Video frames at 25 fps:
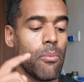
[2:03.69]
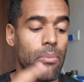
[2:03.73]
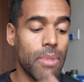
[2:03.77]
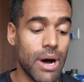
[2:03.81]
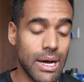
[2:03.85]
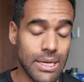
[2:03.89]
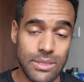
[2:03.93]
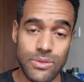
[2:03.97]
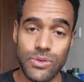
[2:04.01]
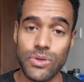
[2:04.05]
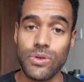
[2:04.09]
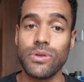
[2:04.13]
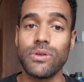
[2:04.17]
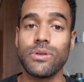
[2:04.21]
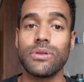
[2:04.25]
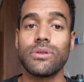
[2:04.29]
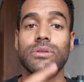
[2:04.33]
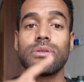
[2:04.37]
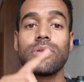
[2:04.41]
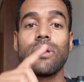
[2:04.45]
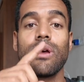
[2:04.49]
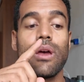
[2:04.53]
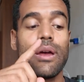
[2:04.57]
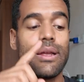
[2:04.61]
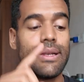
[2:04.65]

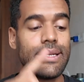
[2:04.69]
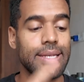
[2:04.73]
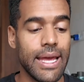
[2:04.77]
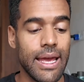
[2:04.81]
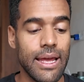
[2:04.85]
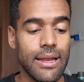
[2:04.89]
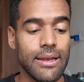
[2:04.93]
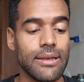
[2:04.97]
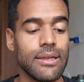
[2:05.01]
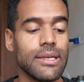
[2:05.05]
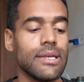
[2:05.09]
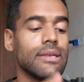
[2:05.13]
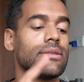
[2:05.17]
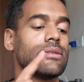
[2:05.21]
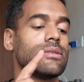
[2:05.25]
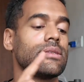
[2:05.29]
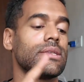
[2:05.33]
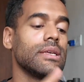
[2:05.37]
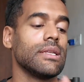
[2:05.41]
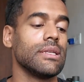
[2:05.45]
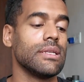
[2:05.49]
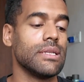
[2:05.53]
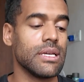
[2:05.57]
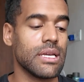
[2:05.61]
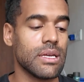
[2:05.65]
muscles,
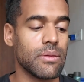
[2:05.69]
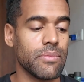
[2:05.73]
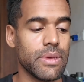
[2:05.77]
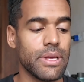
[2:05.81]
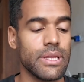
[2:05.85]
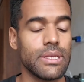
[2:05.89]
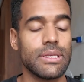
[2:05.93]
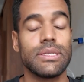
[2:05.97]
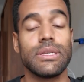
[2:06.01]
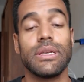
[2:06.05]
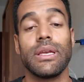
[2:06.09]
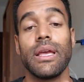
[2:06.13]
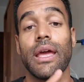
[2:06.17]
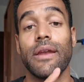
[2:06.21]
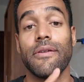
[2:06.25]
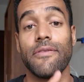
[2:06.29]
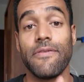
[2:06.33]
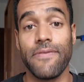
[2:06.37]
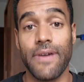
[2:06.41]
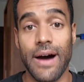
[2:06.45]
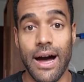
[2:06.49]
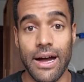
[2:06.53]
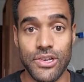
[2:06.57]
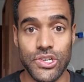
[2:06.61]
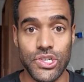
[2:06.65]
tendons, ligaments, and
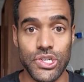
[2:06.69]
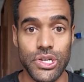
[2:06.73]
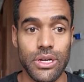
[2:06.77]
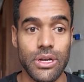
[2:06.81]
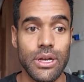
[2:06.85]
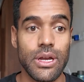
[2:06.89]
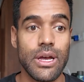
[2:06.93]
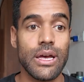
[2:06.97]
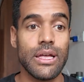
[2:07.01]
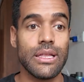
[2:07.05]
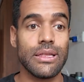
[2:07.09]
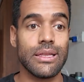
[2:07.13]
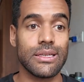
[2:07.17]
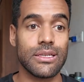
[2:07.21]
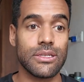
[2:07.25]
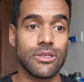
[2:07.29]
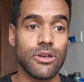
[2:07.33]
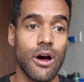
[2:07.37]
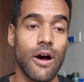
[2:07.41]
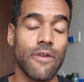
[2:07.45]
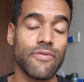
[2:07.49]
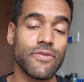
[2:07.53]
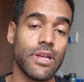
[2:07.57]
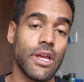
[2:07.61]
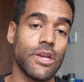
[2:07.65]
fascia. These
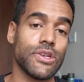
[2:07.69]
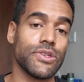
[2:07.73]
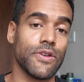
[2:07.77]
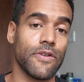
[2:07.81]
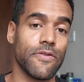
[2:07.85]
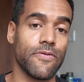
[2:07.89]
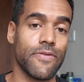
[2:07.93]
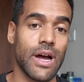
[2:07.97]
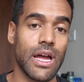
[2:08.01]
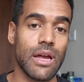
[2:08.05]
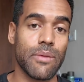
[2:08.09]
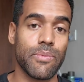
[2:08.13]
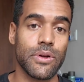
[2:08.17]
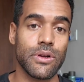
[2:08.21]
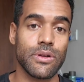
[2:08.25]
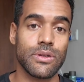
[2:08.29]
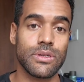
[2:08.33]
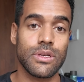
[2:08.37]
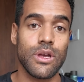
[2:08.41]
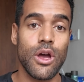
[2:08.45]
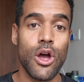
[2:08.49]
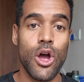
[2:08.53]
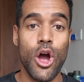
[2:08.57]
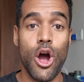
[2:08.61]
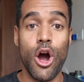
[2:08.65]
soft tissue
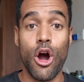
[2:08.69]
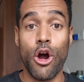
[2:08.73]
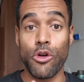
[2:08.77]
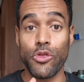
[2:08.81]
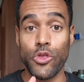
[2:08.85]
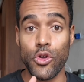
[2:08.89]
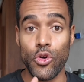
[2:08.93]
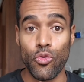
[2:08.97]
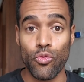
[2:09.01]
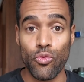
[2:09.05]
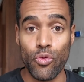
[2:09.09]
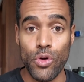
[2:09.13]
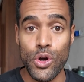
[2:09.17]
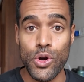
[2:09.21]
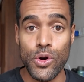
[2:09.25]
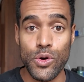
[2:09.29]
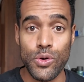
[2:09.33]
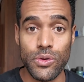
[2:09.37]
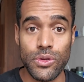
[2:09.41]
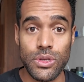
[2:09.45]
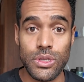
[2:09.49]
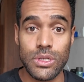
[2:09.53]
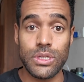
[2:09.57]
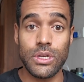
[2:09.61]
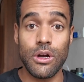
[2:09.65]
fibers are the
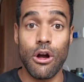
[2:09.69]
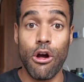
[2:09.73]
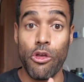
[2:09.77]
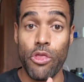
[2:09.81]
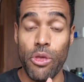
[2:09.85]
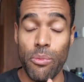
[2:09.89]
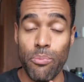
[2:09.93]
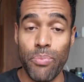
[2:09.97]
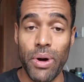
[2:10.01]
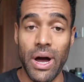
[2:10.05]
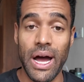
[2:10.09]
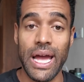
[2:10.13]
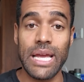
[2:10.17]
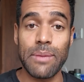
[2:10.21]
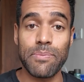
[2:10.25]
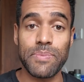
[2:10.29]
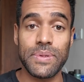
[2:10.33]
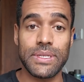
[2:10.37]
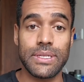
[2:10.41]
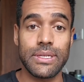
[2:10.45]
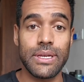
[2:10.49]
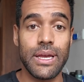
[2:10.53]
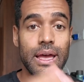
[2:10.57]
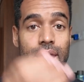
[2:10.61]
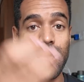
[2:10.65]
roads, are the
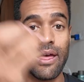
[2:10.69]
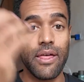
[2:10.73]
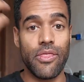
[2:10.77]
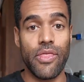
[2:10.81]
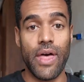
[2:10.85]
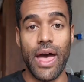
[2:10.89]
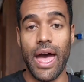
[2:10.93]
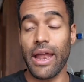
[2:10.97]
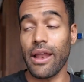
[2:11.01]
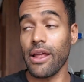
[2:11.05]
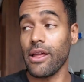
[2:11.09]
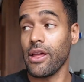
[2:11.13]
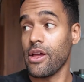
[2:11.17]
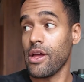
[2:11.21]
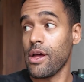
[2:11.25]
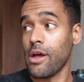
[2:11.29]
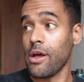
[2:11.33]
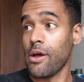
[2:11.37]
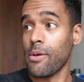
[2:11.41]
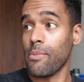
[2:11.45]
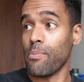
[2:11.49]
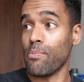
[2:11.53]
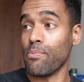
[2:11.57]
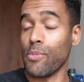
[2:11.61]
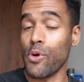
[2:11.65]
pipes that
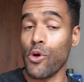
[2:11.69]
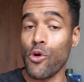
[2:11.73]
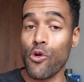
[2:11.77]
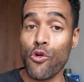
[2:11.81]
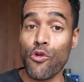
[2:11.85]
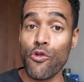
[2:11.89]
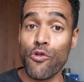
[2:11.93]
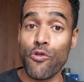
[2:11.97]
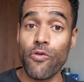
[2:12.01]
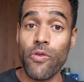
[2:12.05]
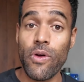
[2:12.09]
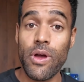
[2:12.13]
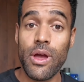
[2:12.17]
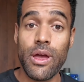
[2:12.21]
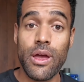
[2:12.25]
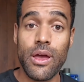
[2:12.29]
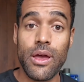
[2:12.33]
move